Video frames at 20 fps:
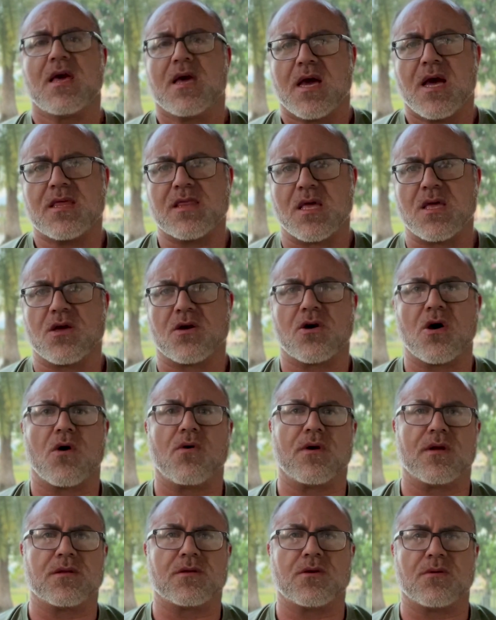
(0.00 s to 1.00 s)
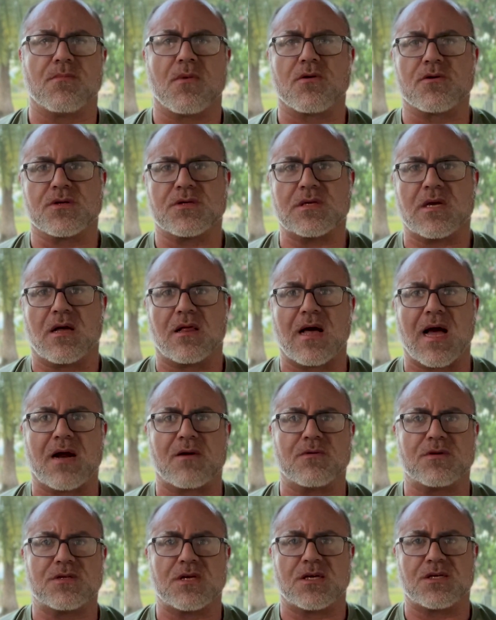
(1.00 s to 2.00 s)
and then you go into motor skill
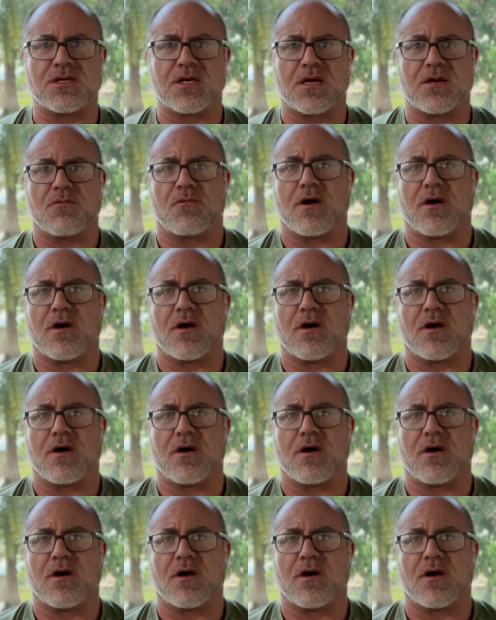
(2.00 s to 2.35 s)
acquisition,